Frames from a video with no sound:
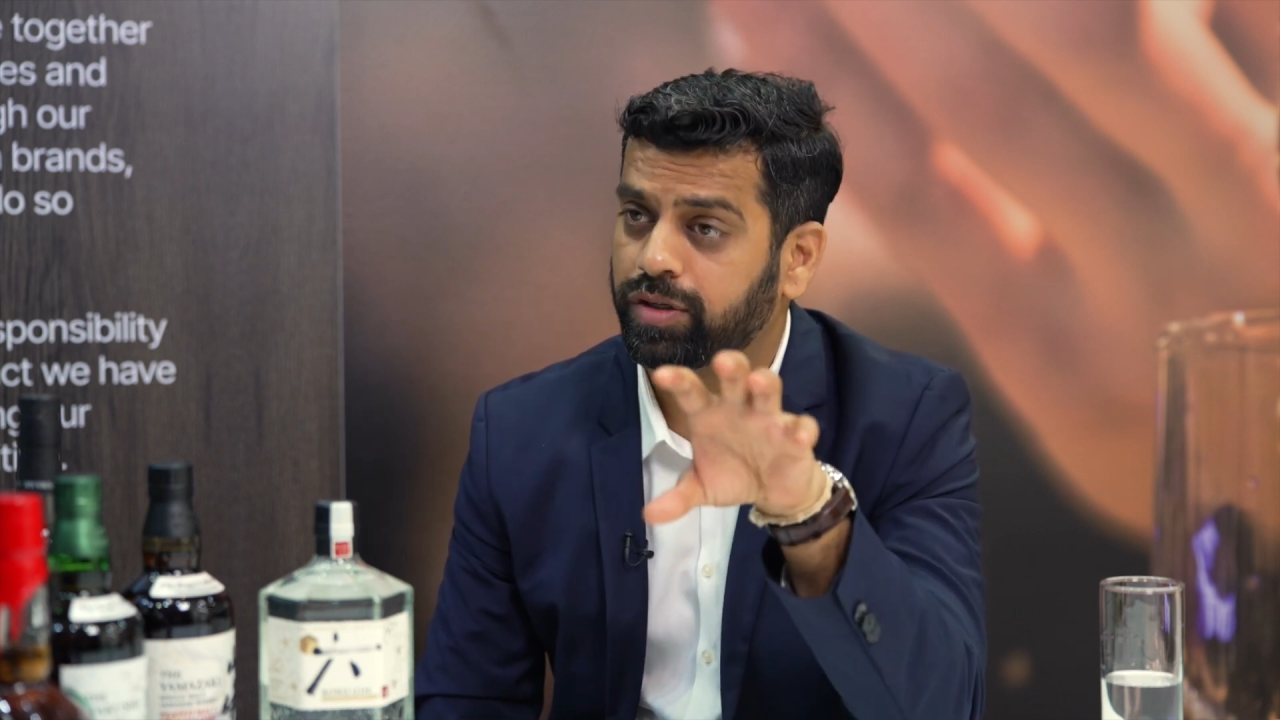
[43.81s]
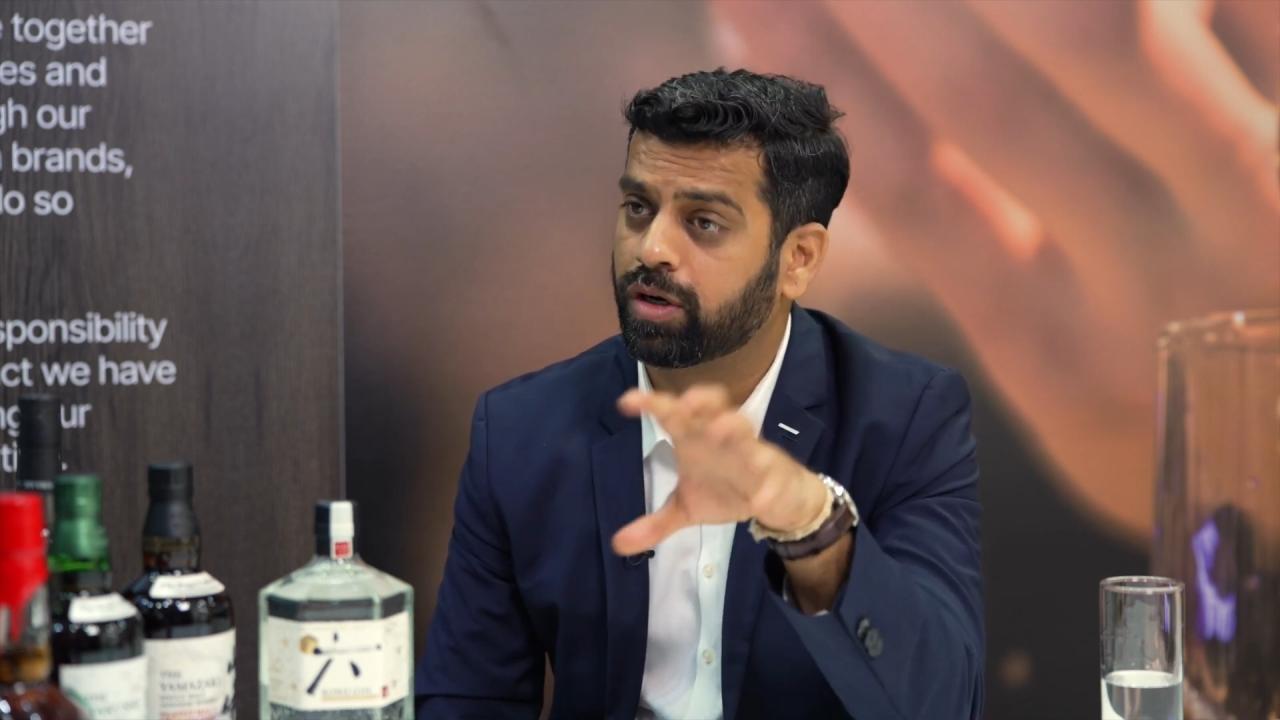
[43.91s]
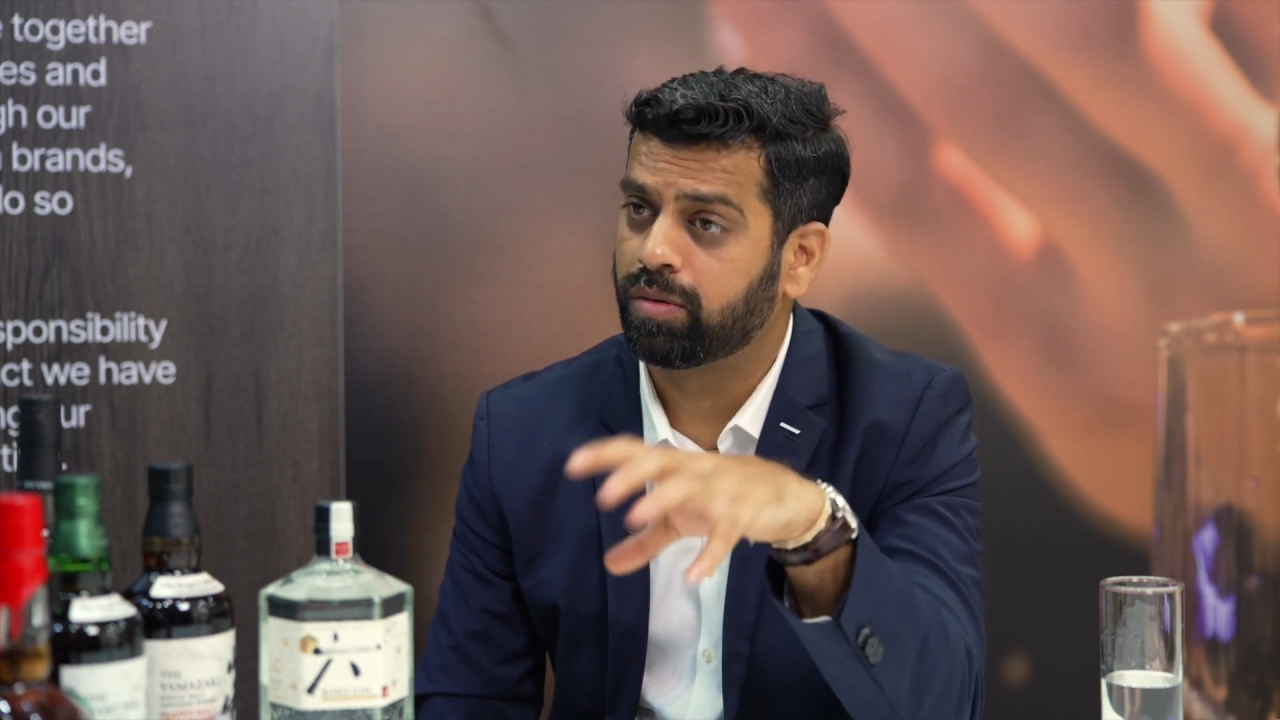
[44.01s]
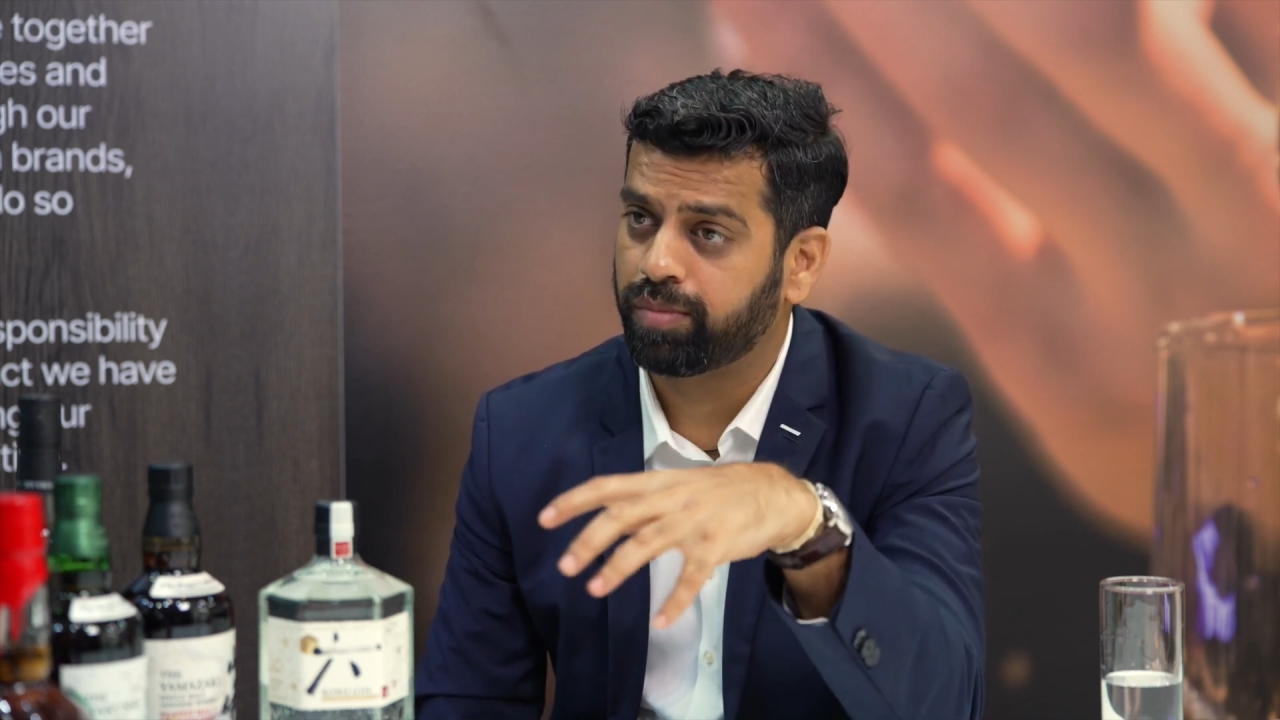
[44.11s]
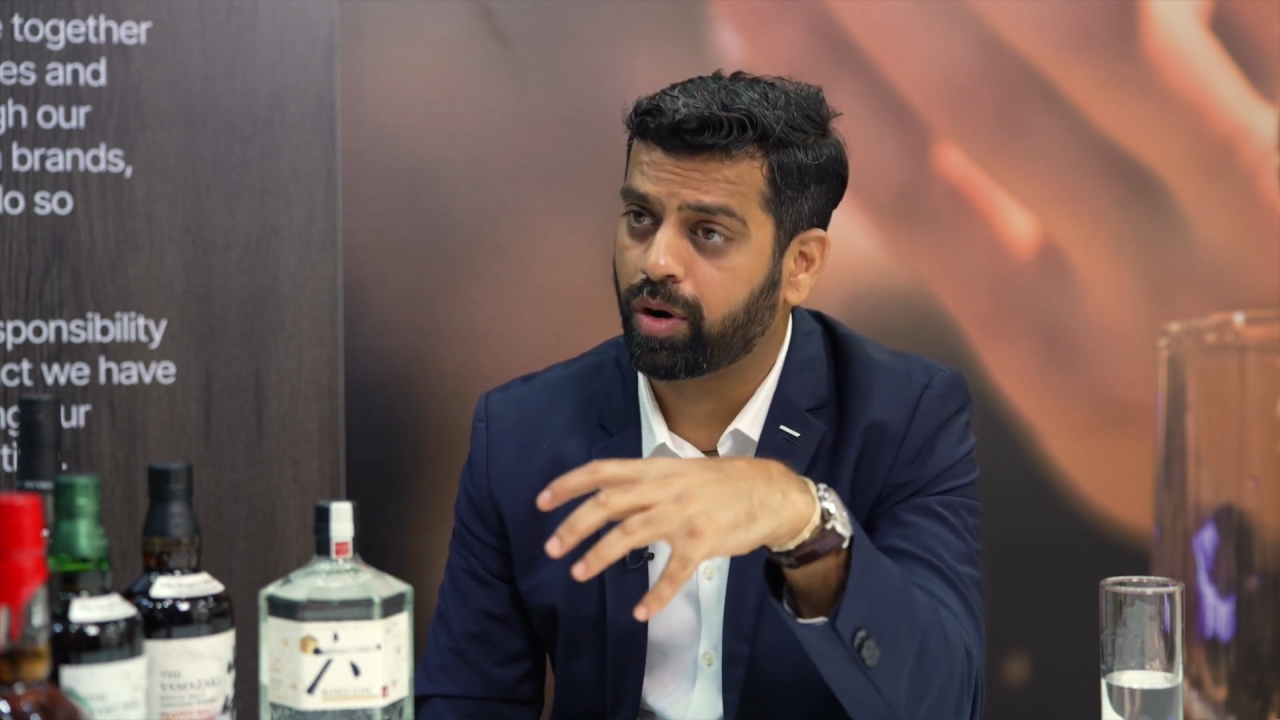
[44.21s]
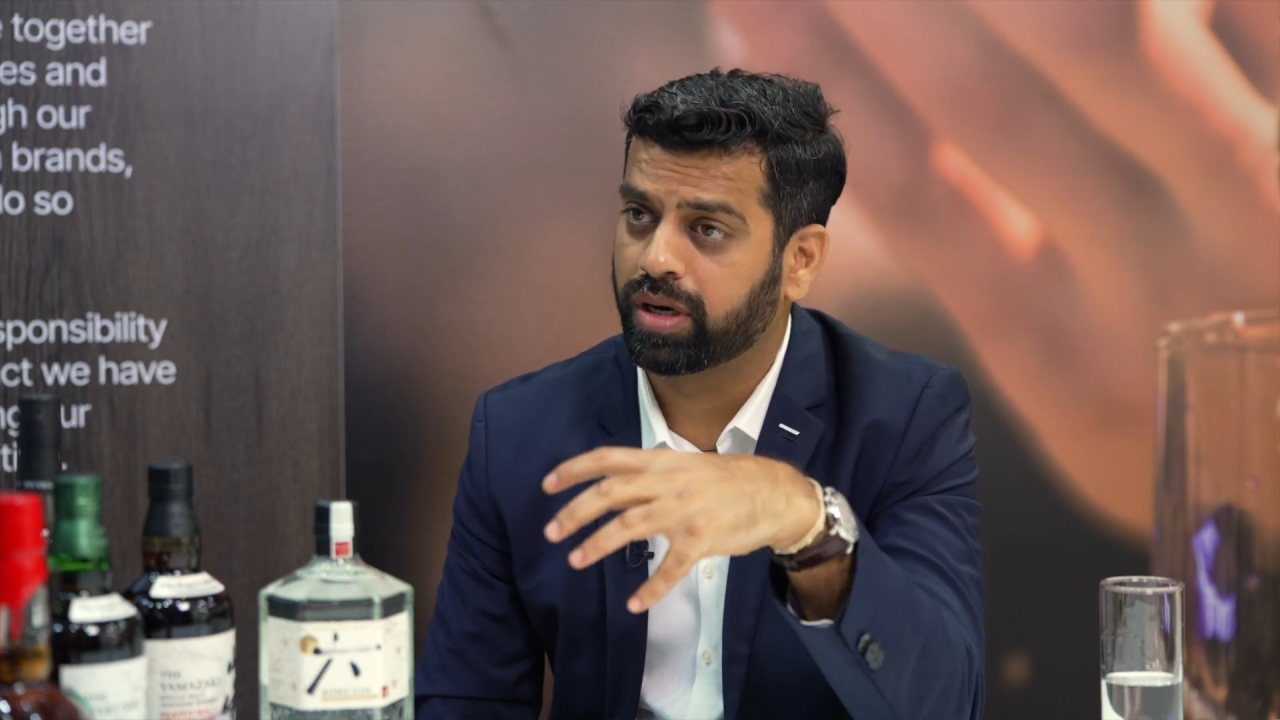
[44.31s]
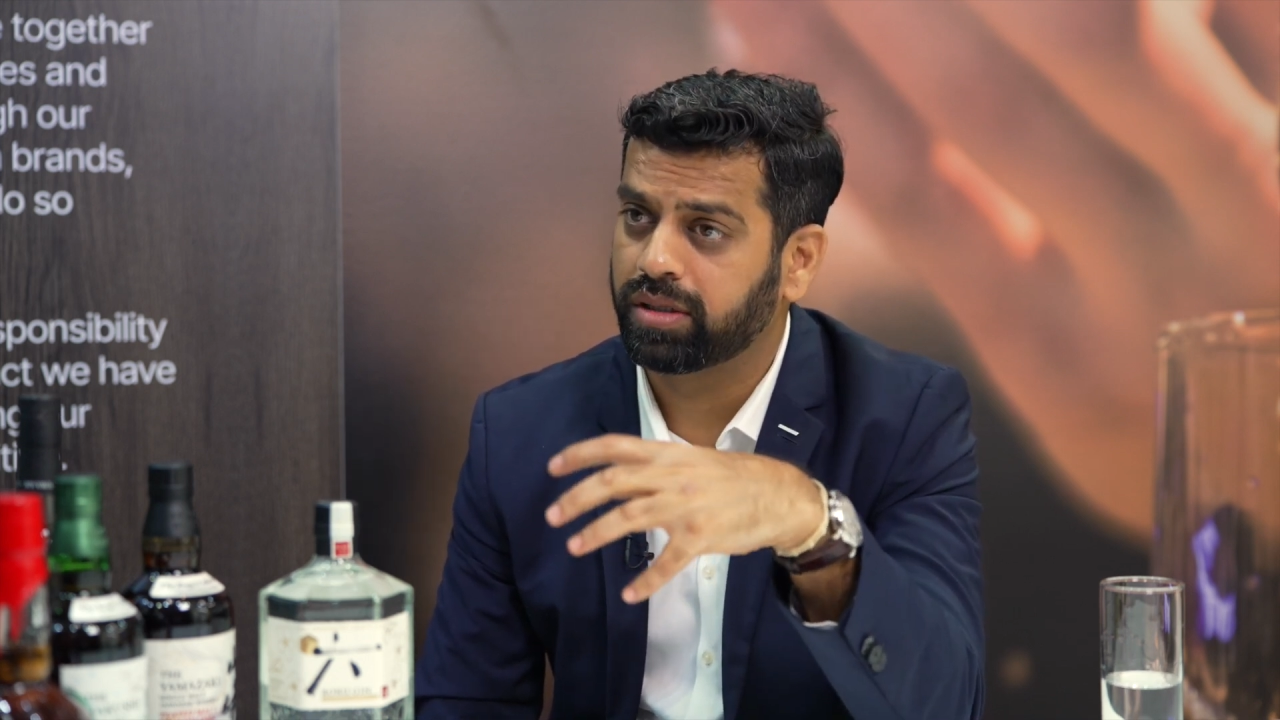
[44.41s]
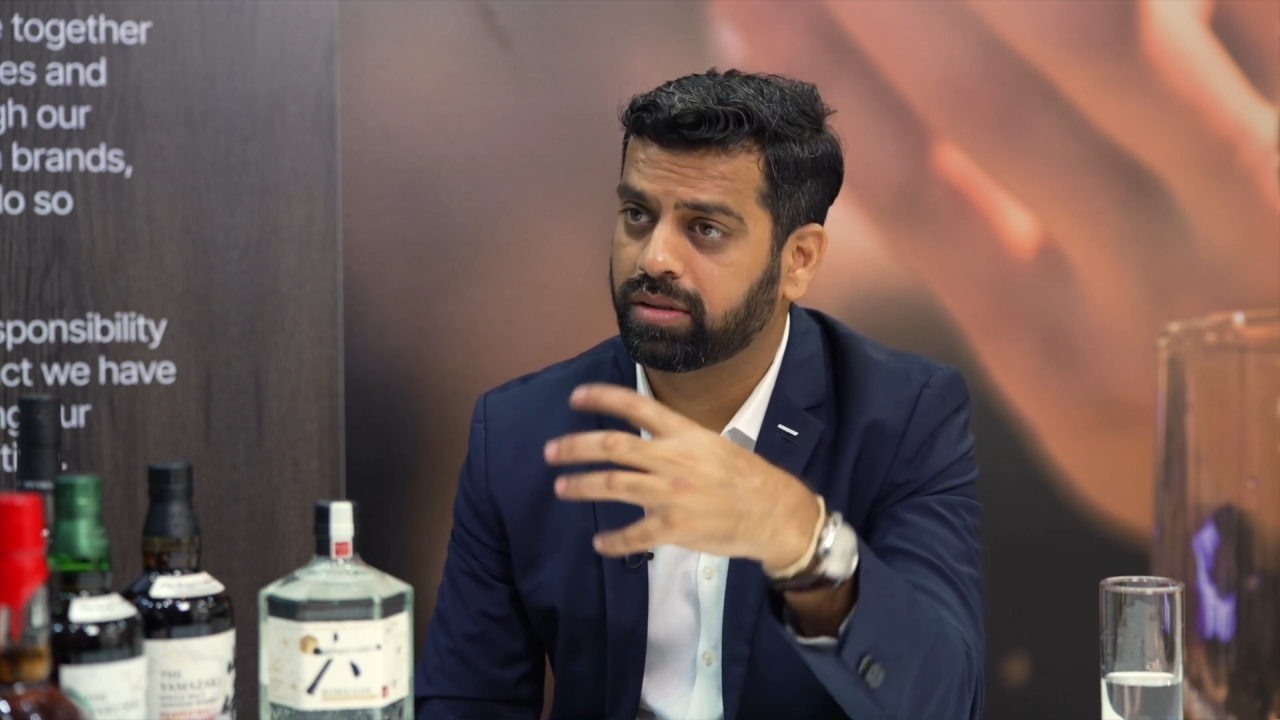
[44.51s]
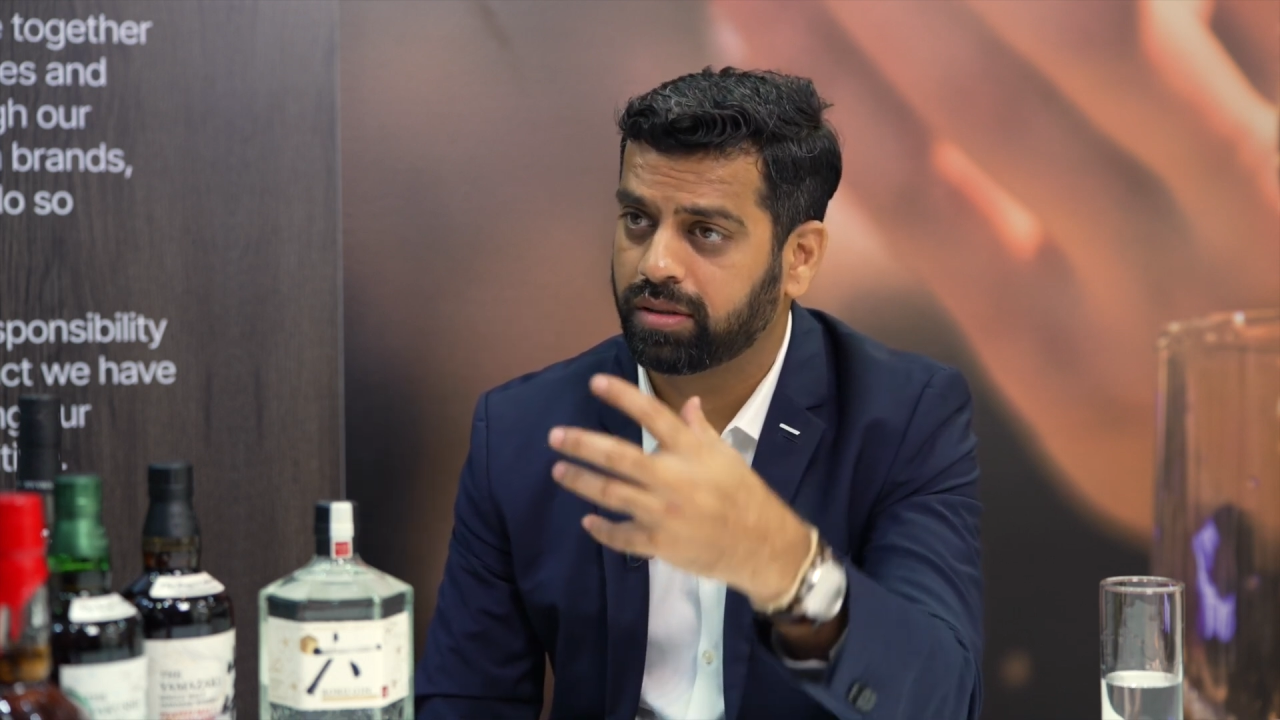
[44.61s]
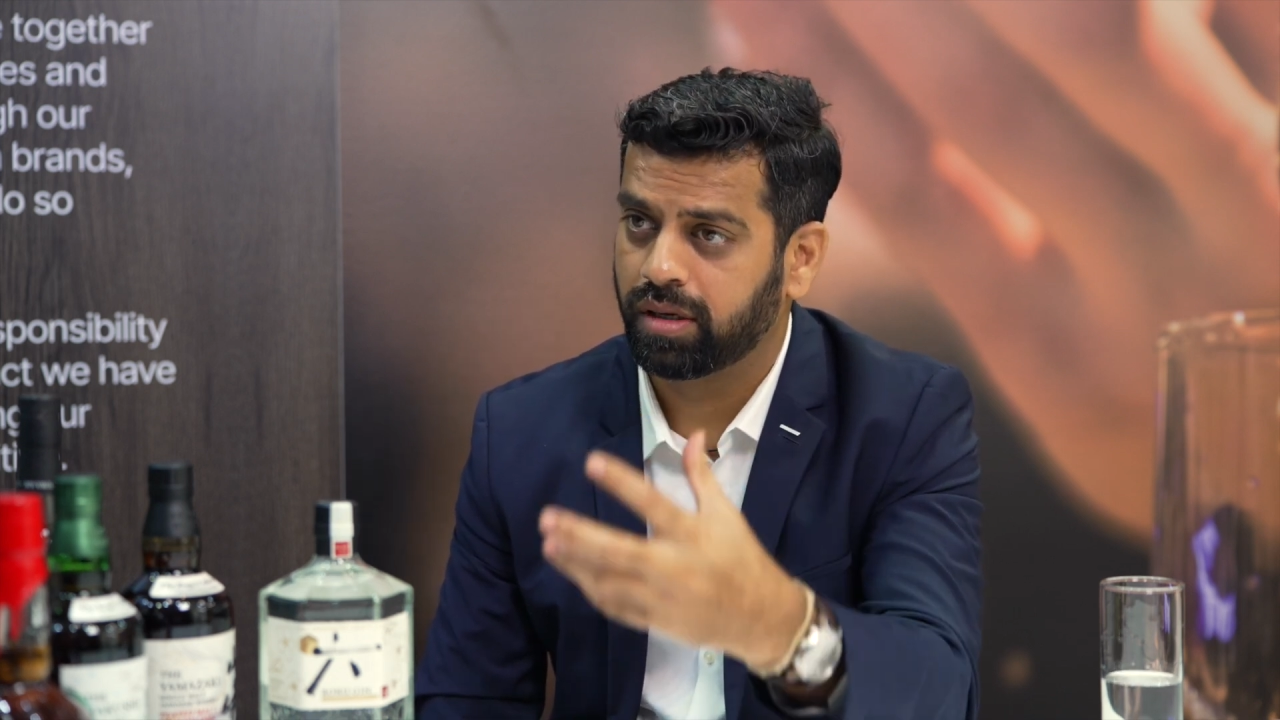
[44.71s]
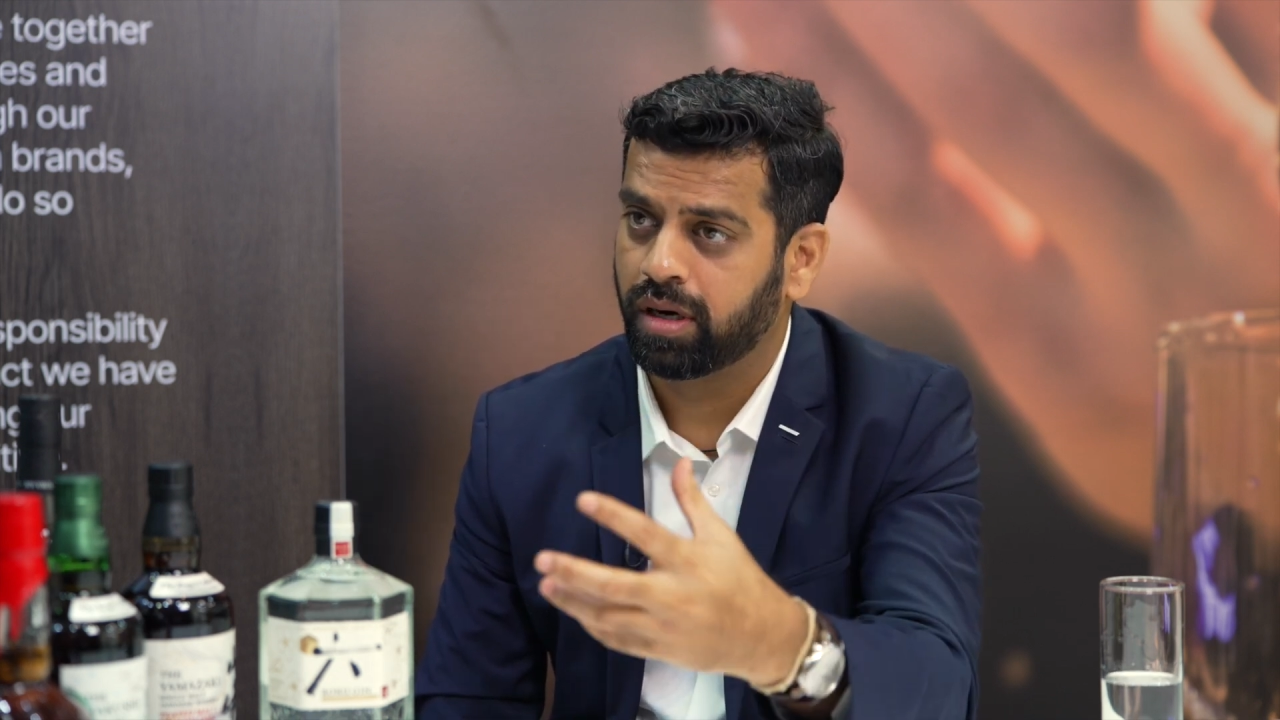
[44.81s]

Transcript: certain pockets,